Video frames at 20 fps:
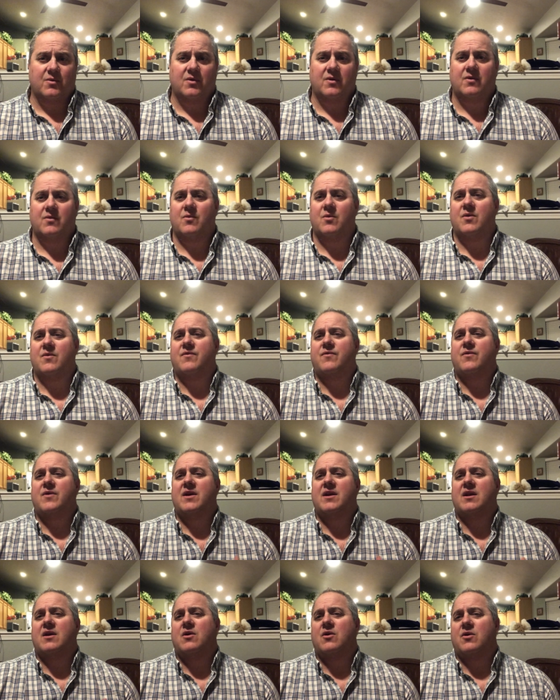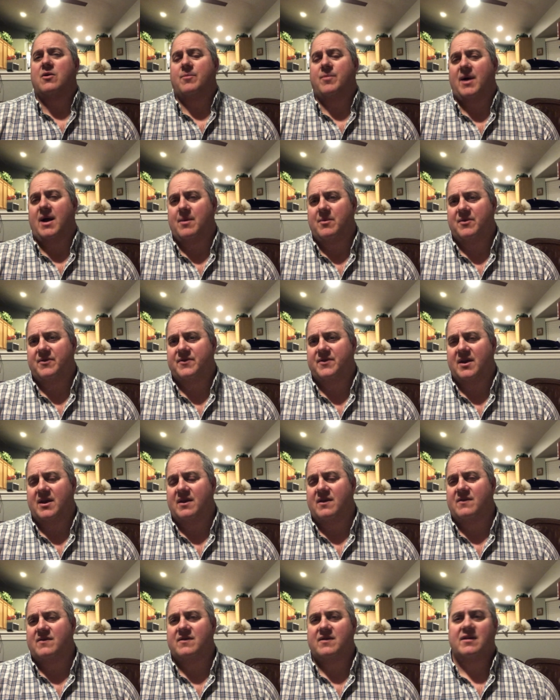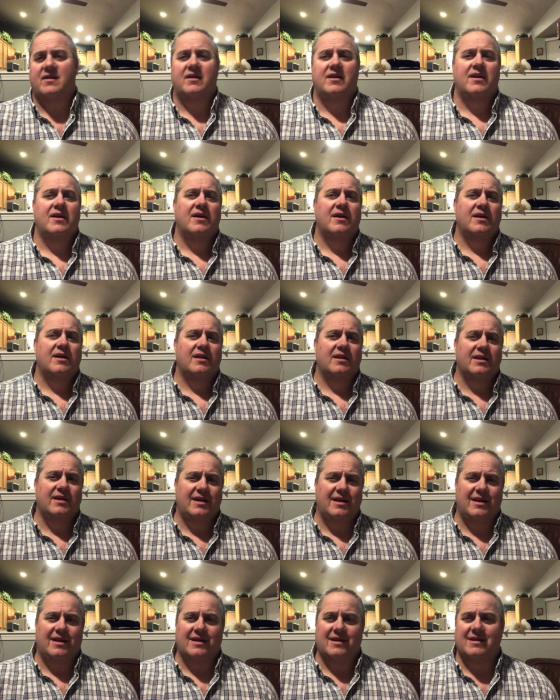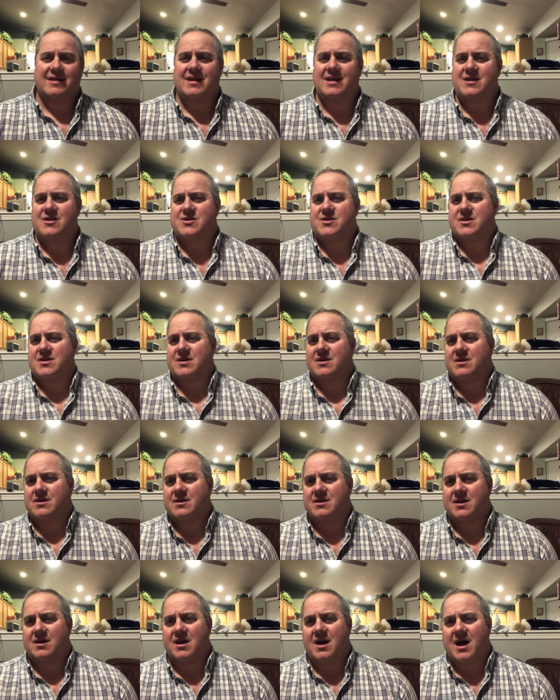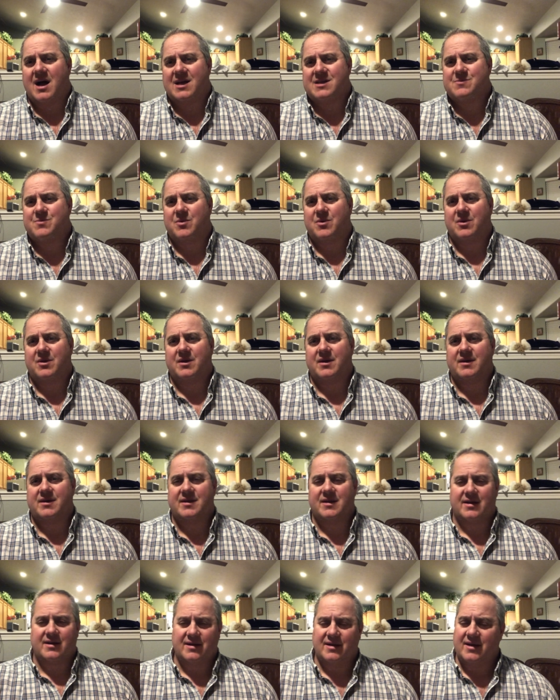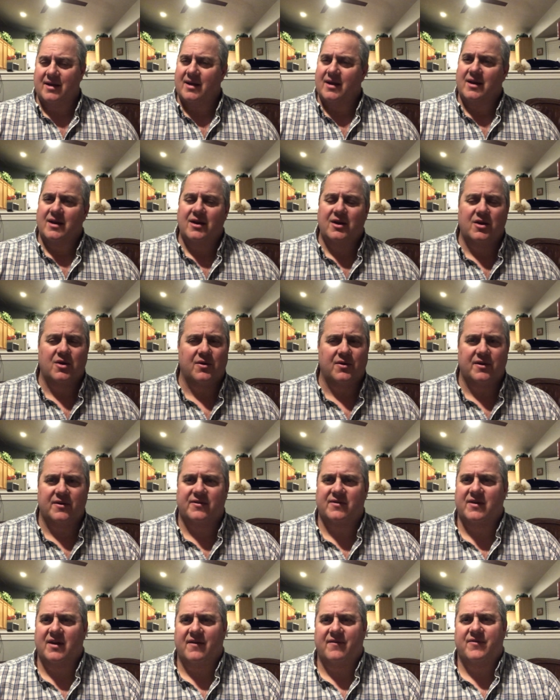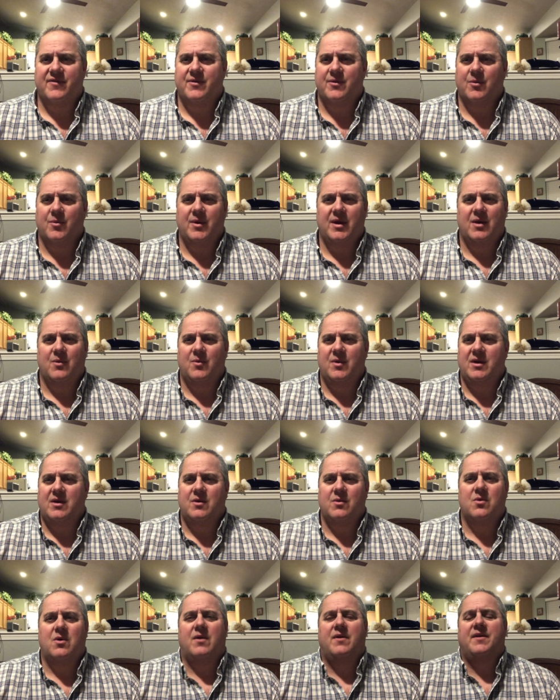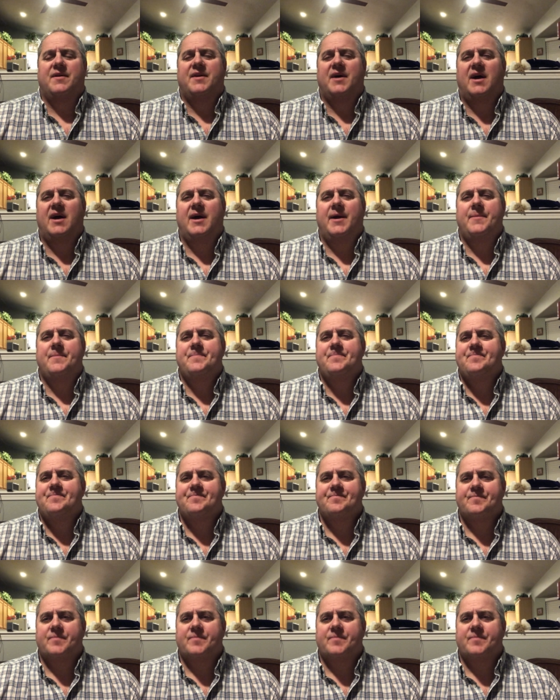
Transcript: We're, we're free to go to Bible studies and lead and teach the, the gospel and to, you know, the stuff that we, we do all the time